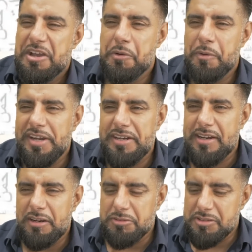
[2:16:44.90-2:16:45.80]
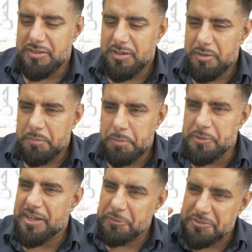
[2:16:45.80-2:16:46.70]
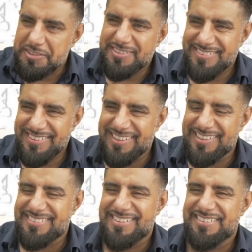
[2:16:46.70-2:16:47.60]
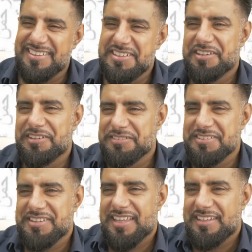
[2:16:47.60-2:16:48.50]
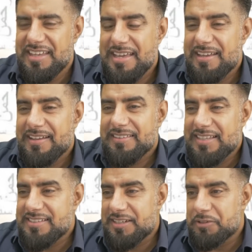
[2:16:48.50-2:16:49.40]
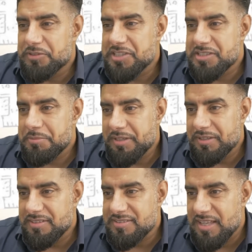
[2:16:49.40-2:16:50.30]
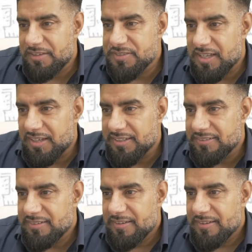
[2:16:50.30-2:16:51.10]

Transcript: When in doubt, put out. So there you go. So they said, look, just to be on the safe side,